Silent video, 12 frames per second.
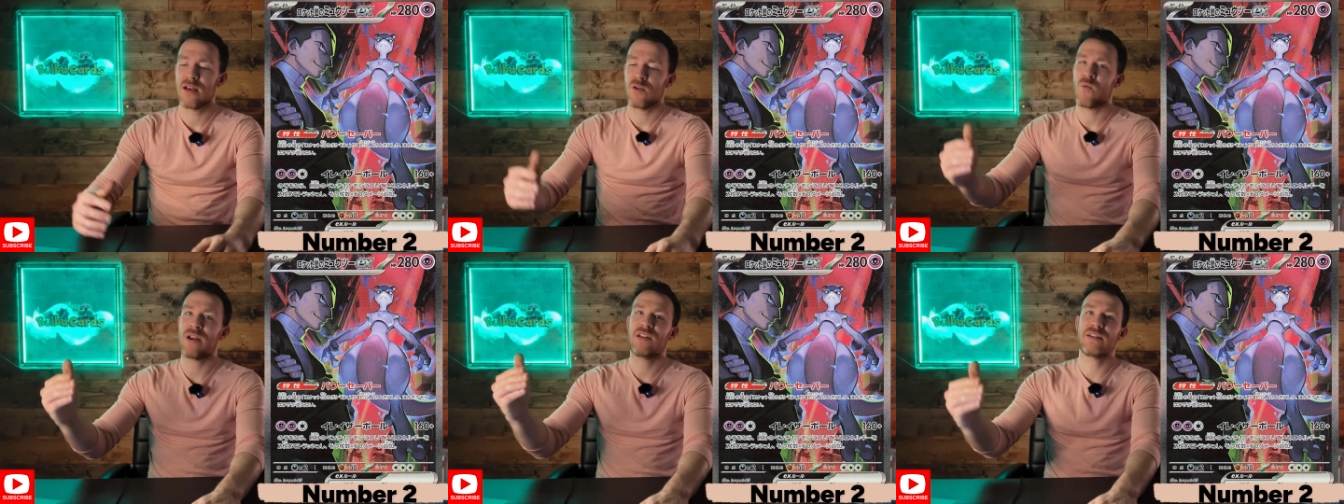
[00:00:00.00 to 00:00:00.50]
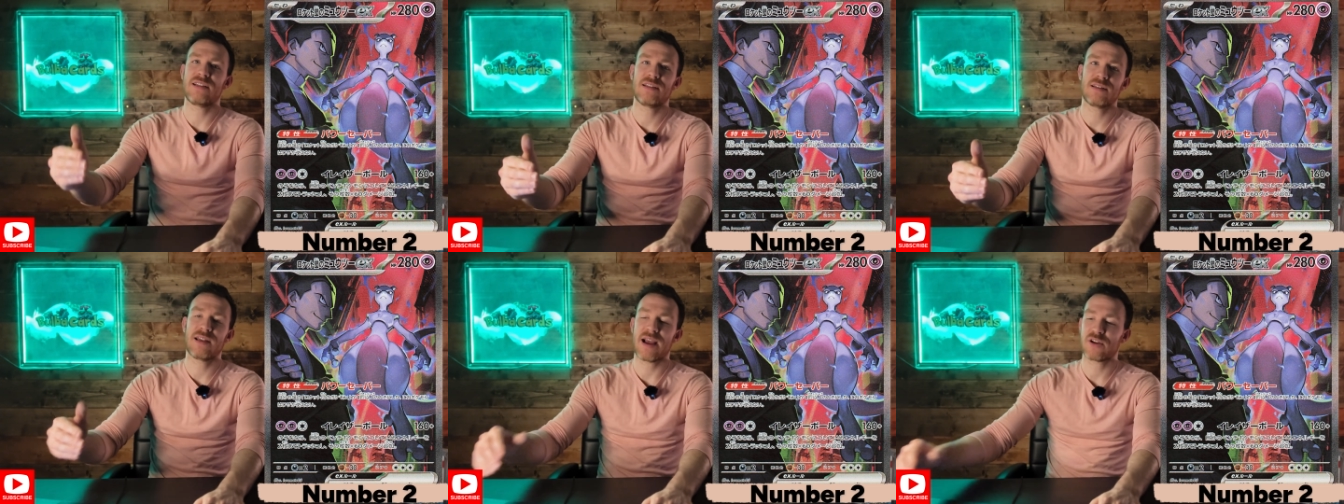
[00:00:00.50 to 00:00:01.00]
Wait till you see
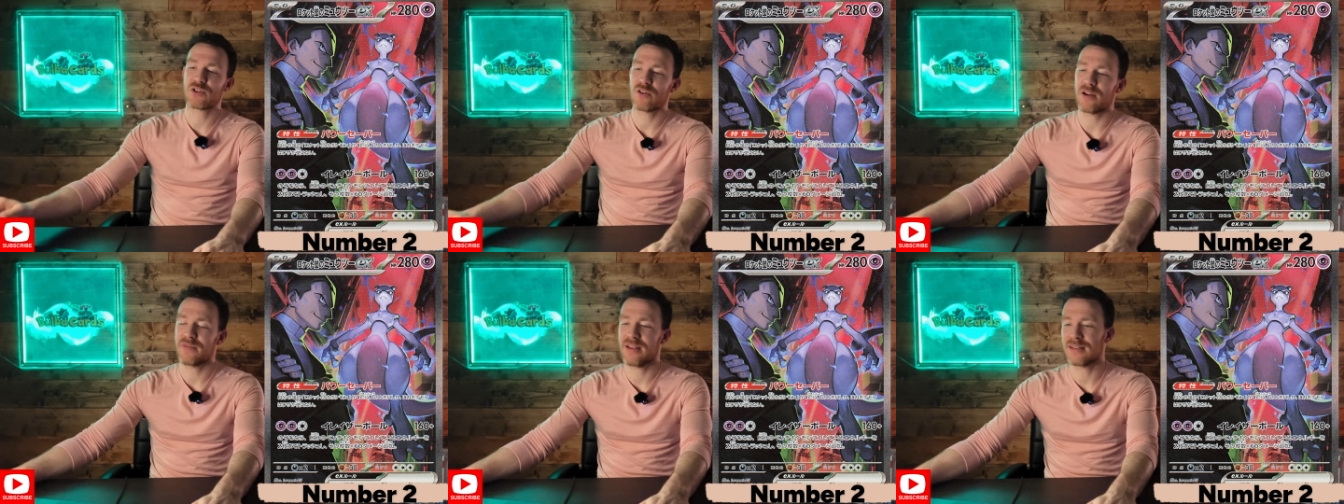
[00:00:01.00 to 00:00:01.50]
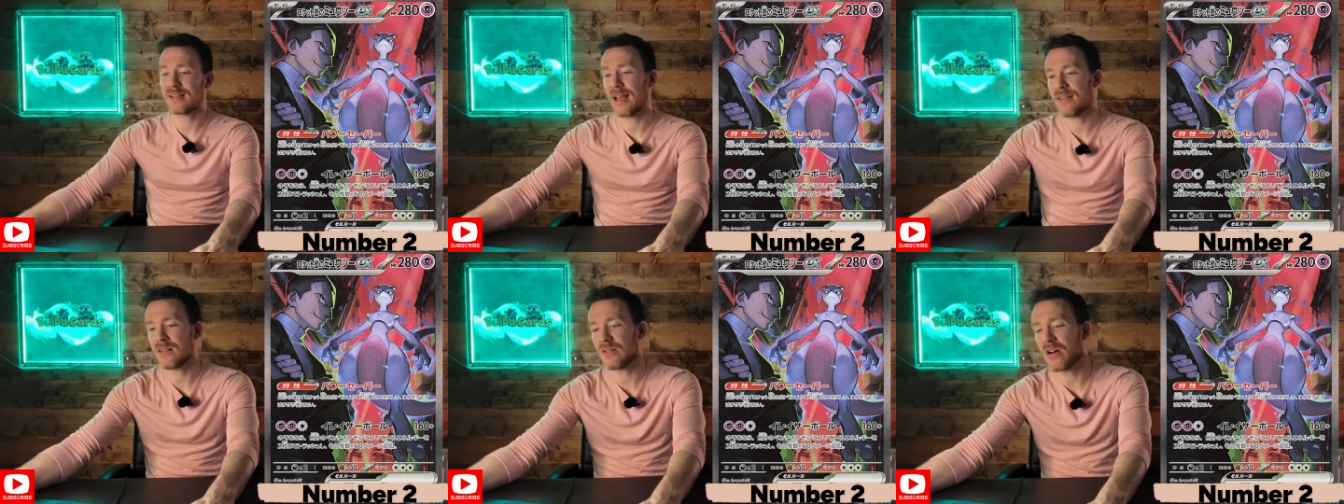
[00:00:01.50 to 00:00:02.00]
the texture on this.
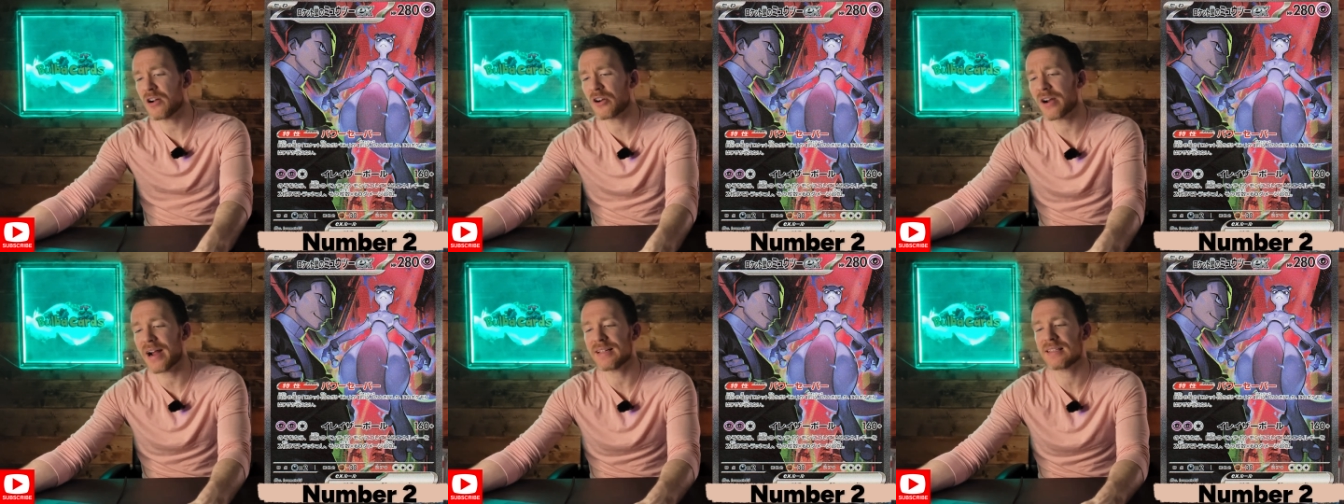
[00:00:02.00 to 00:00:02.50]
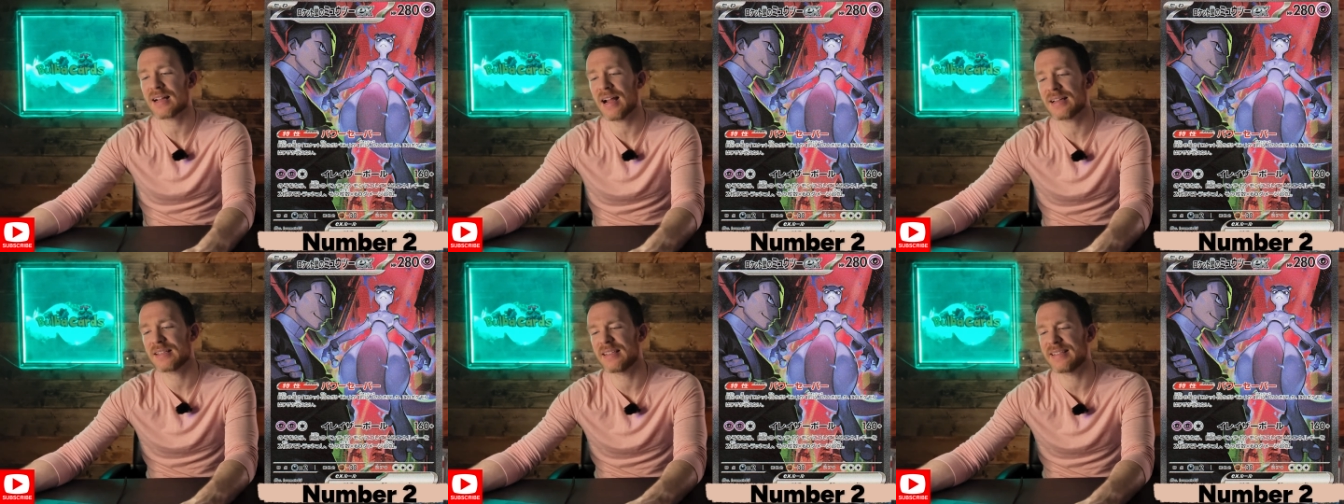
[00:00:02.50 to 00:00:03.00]
And the longer I kind
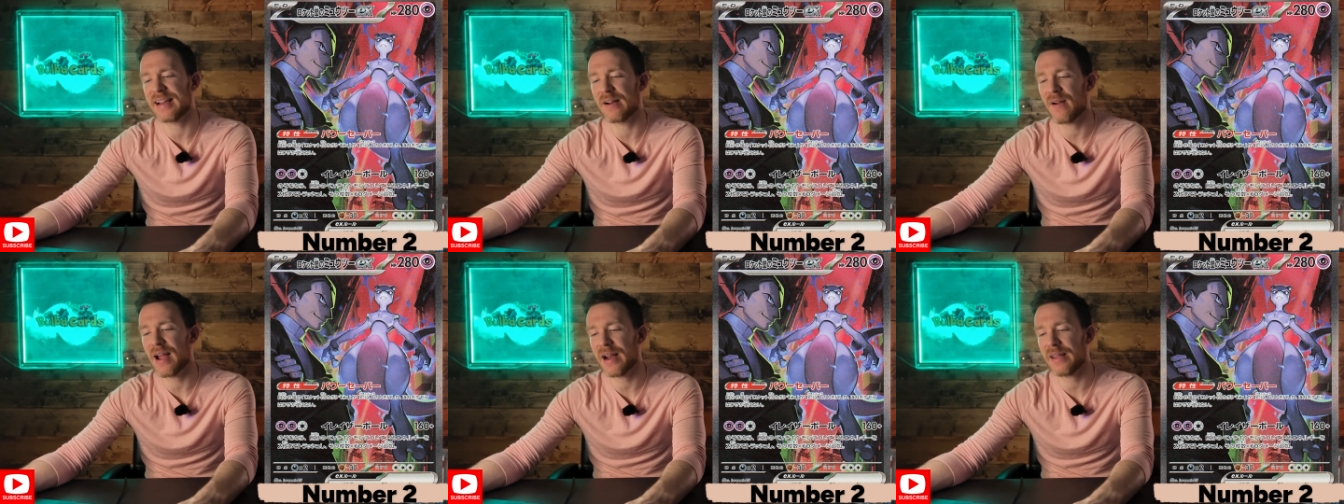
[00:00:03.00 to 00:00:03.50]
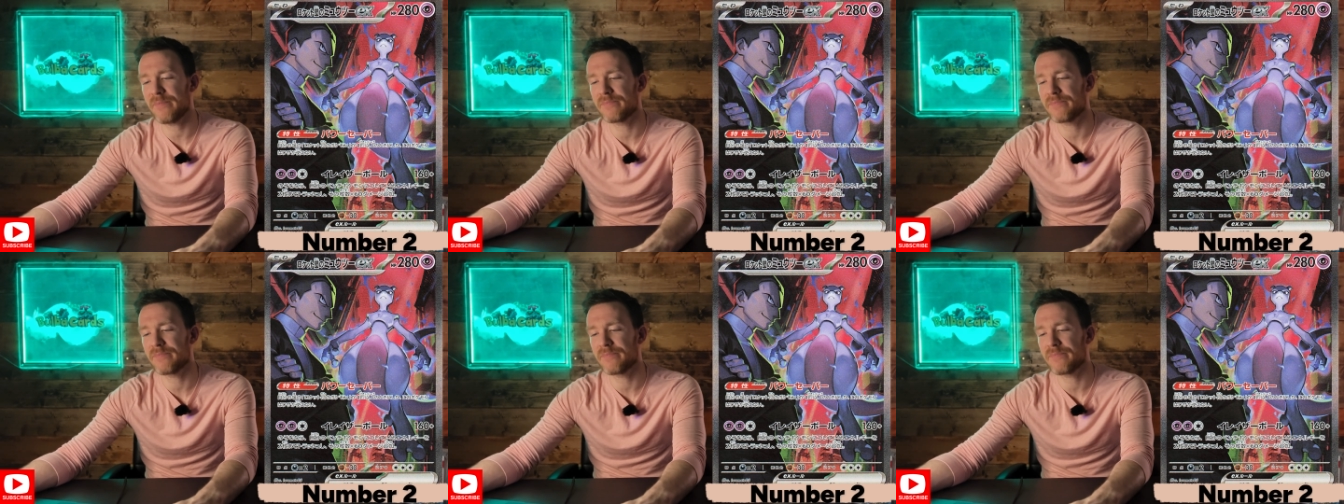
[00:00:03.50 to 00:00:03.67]
of stare at it,